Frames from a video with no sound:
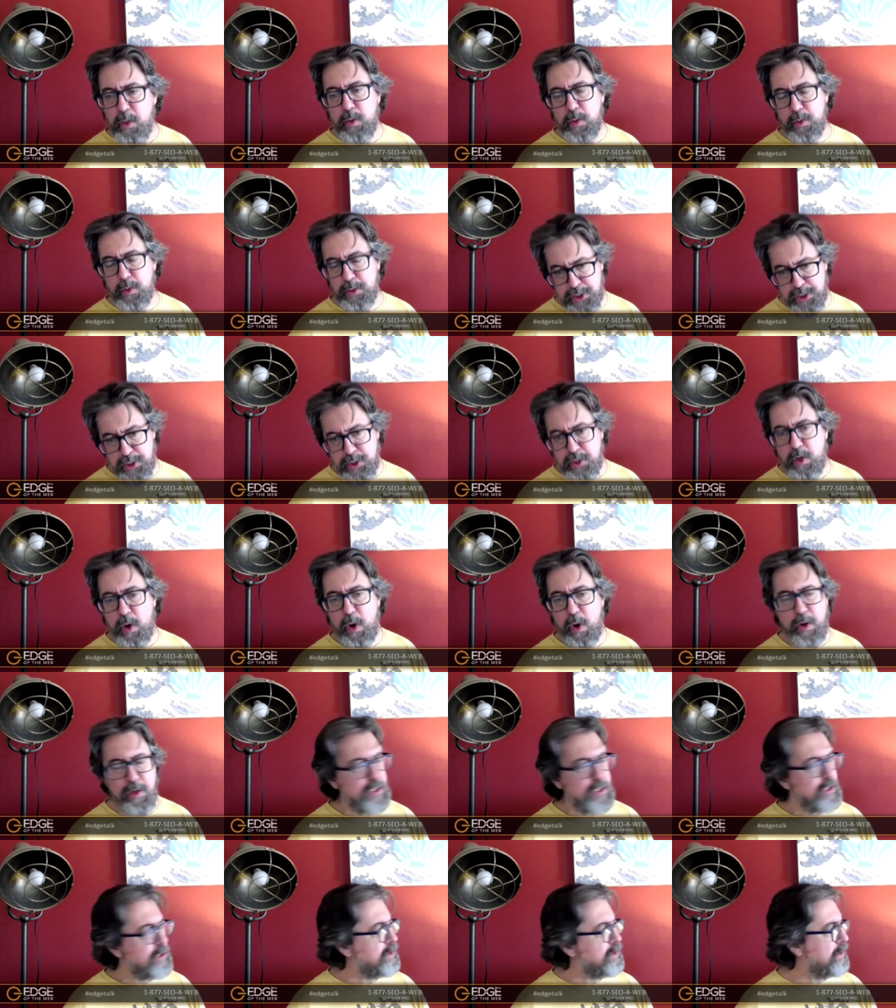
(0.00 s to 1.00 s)
Google
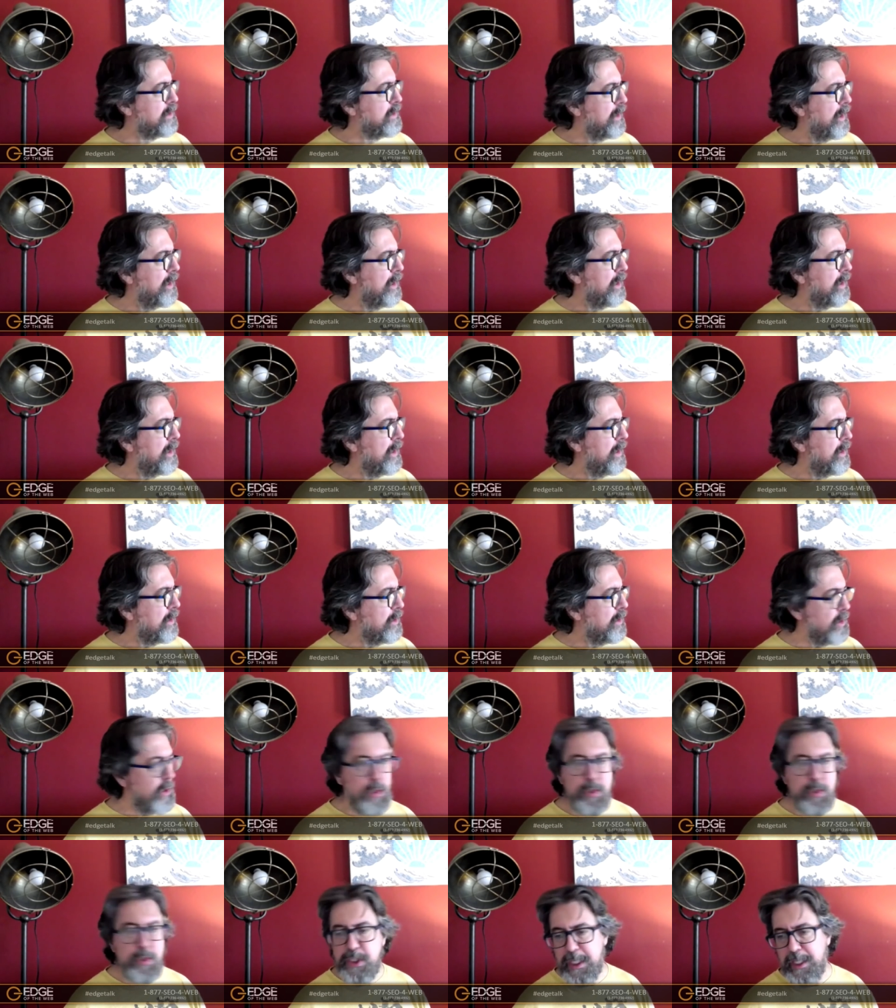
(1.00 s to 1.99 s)
starts
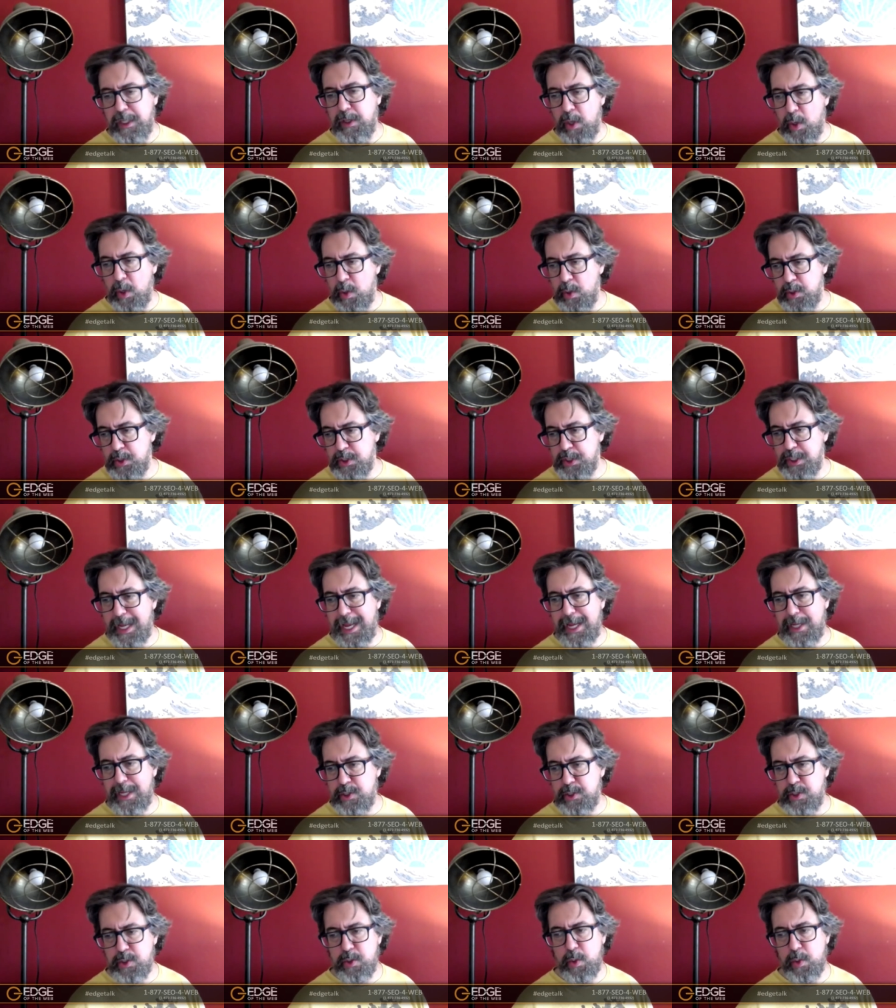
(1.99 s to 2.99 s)
using those
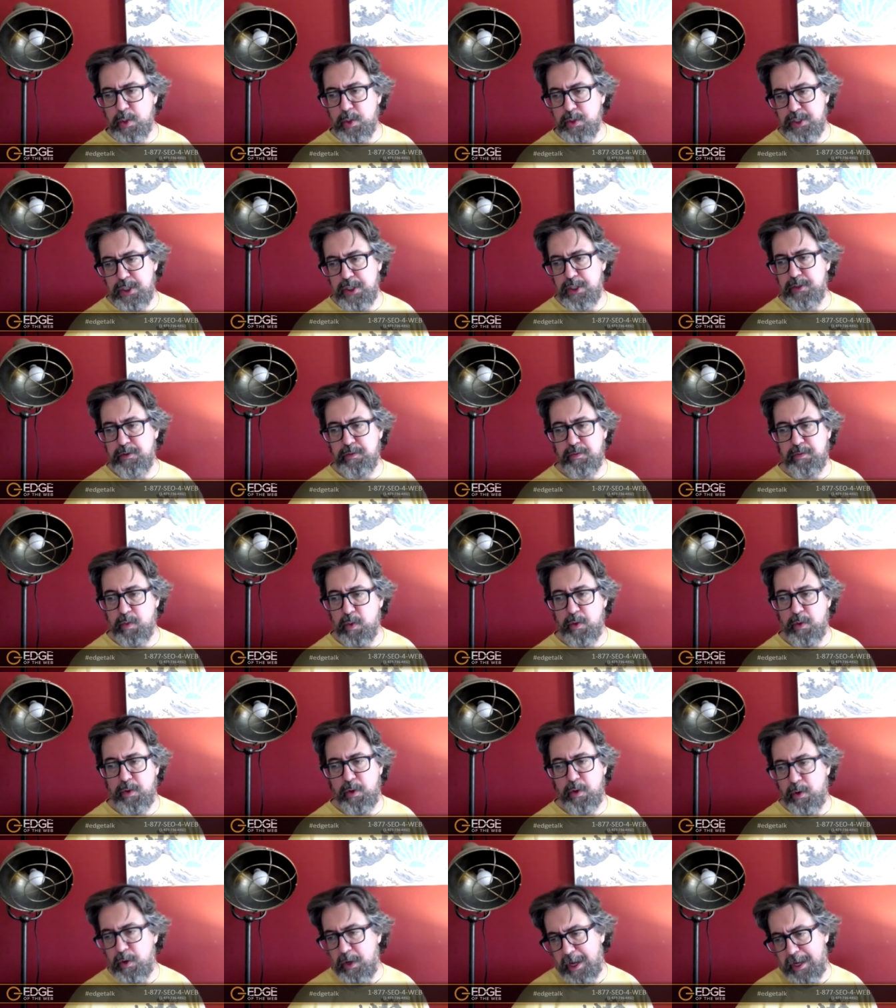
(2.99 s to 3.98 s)
as sources
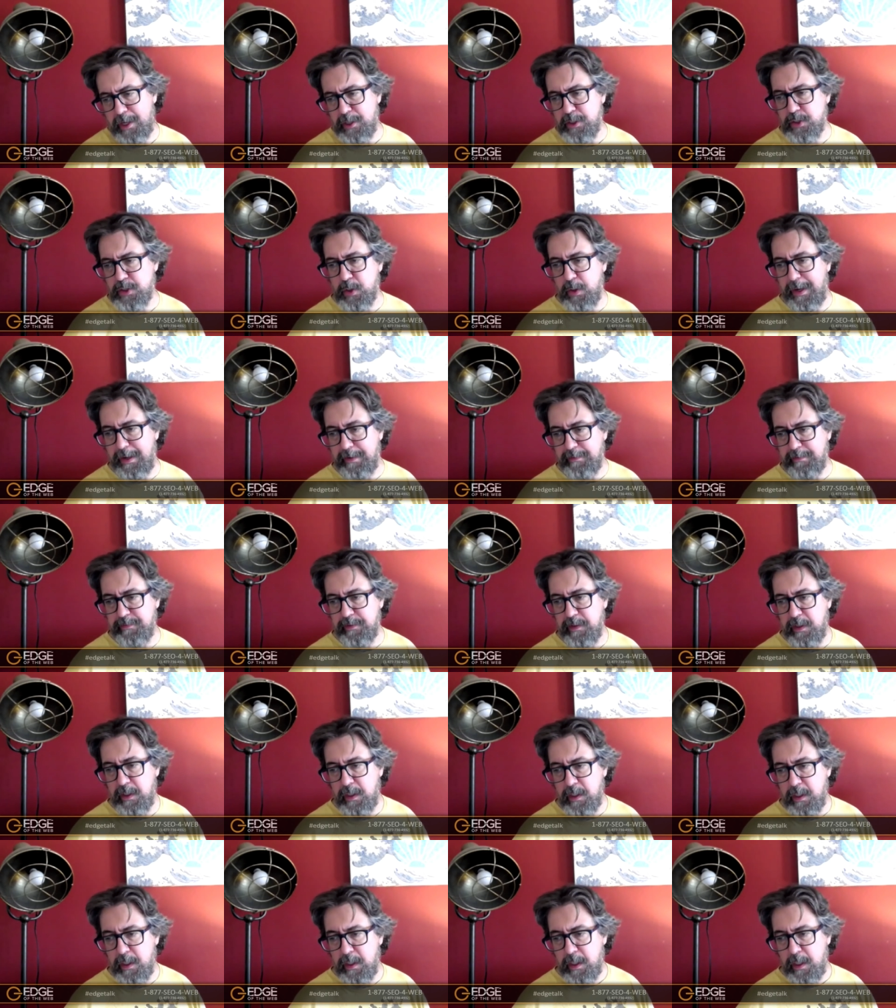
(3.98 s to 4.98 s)
for their knowledge graph,
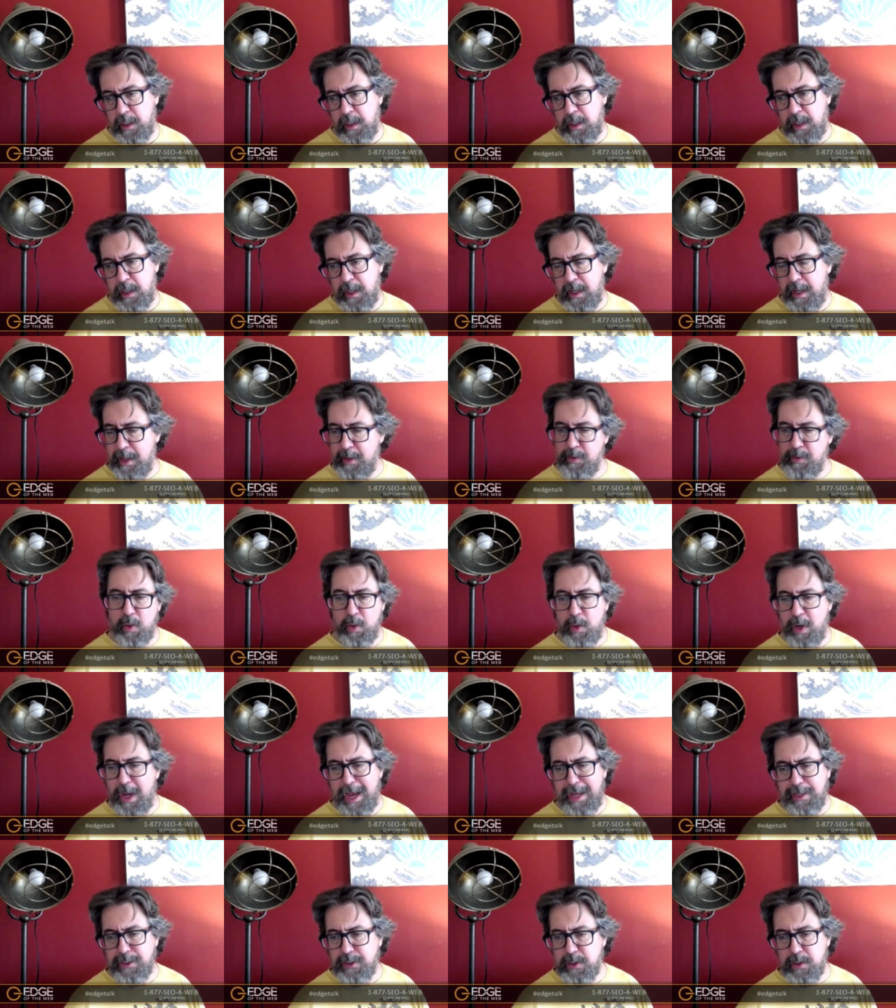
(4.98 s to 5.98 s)
and they're
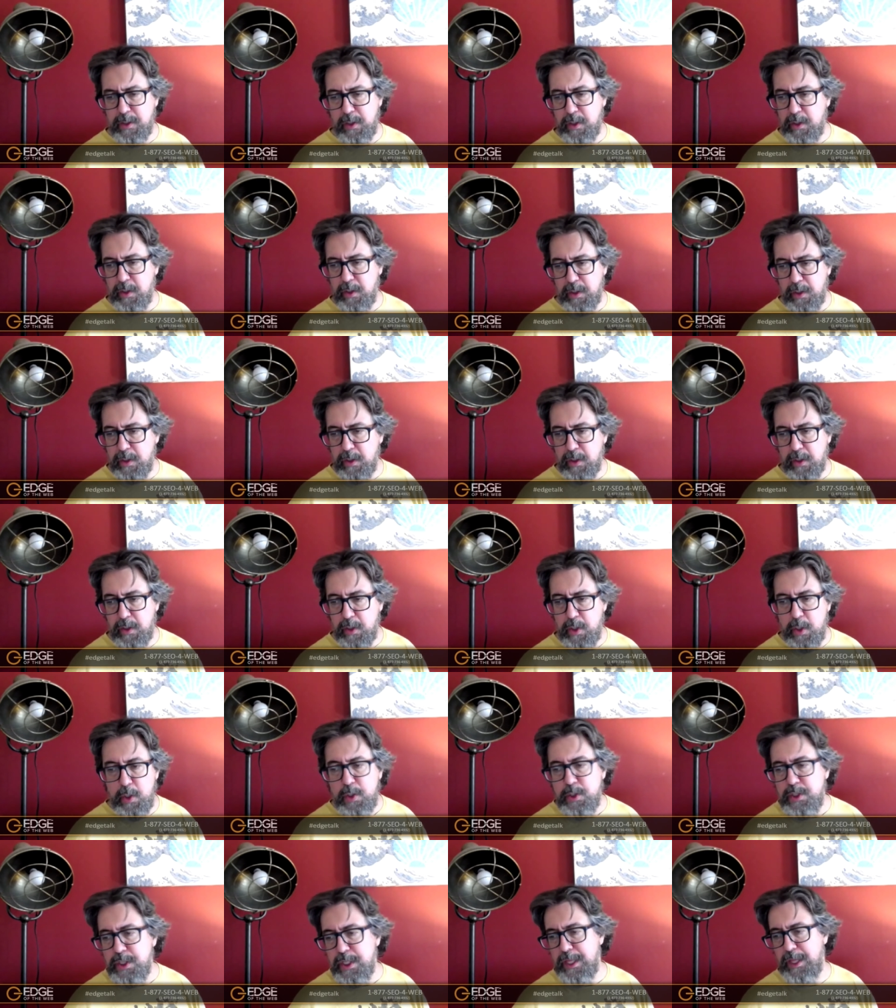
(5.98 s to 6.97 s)
not
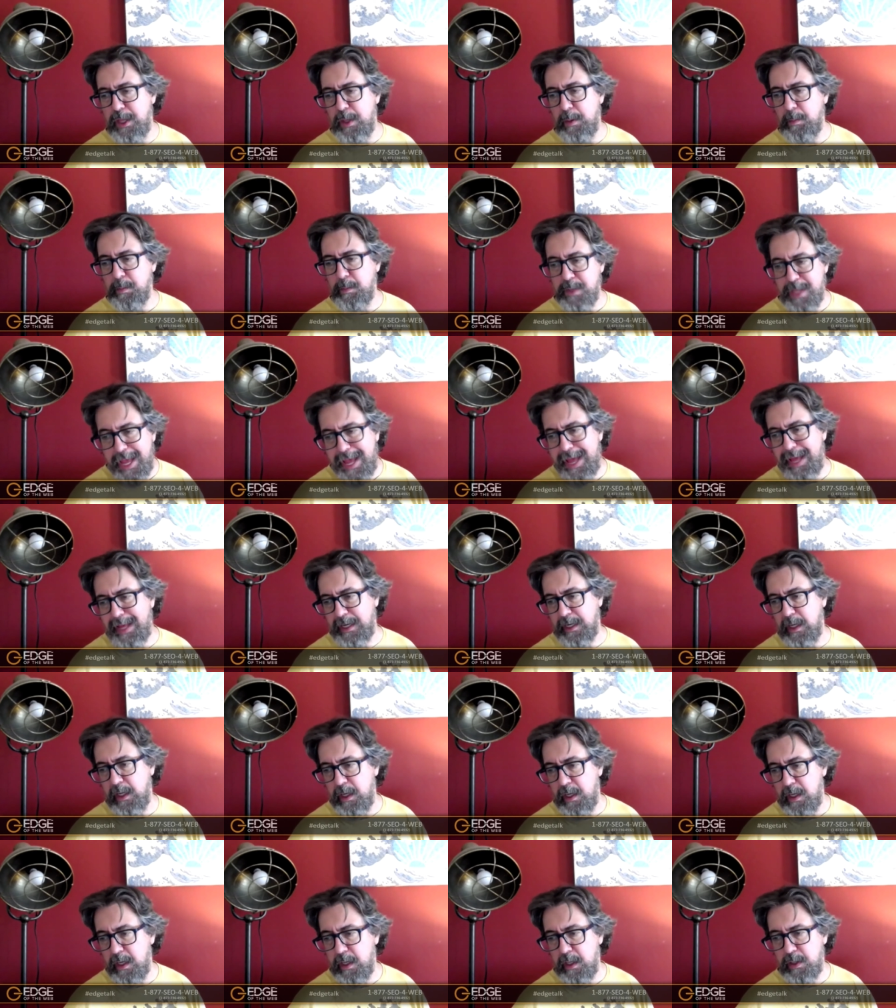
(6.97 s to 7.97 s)
using them
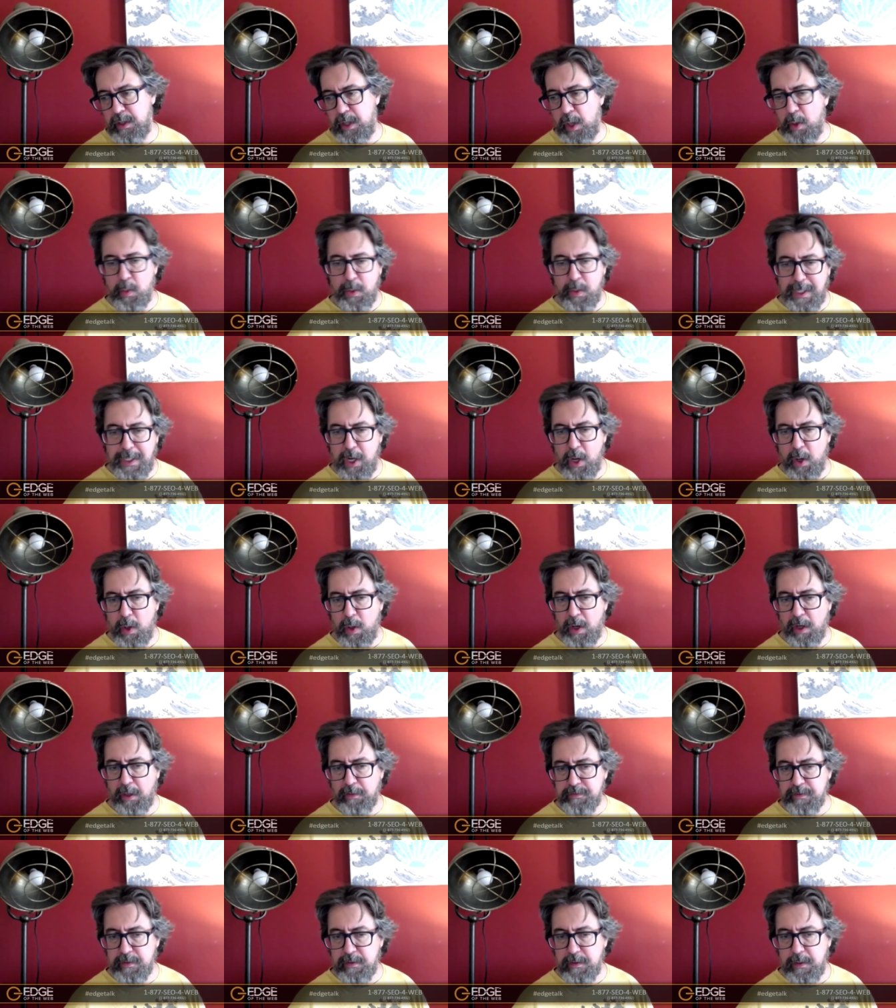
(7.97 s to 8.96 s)
yet that we know
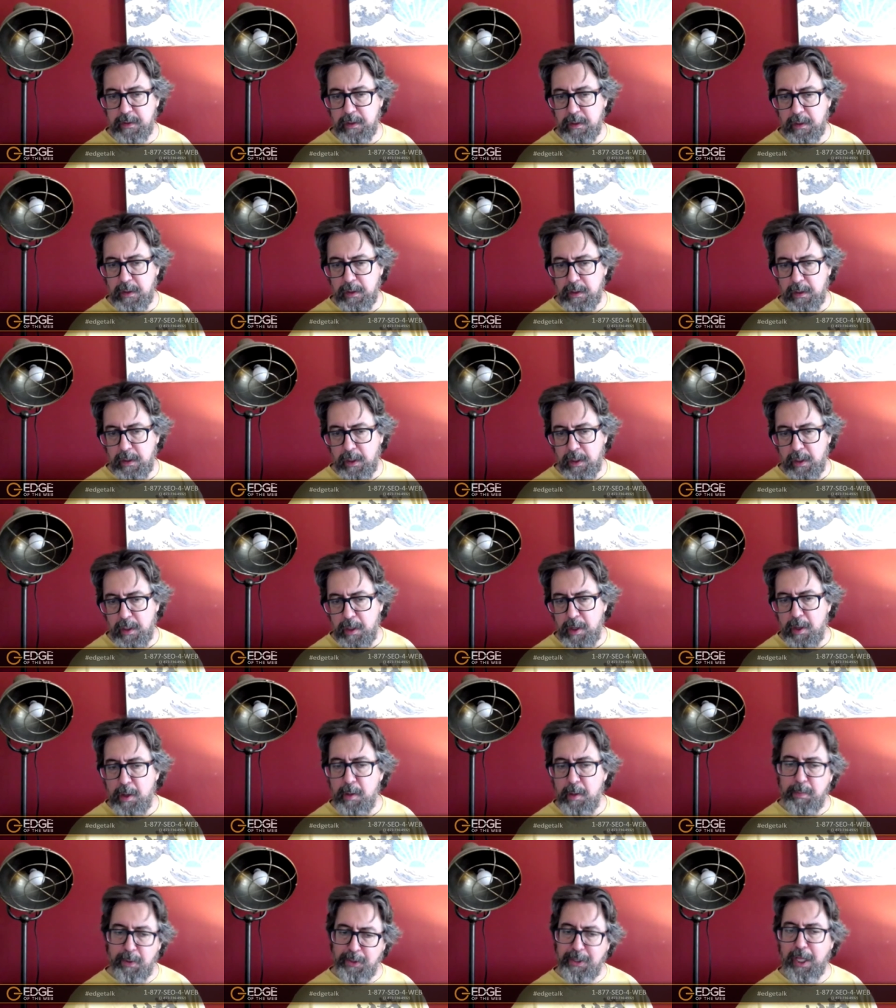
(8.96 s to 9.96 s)
of,
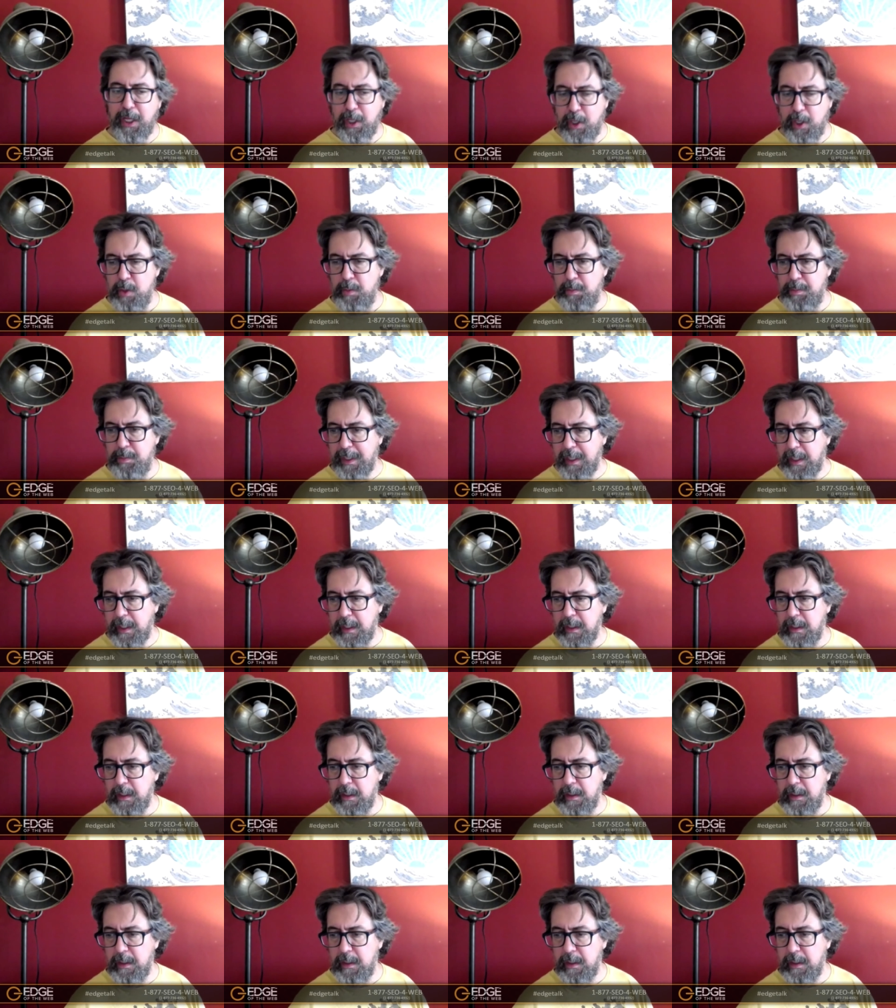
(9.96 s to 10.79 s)
but they could be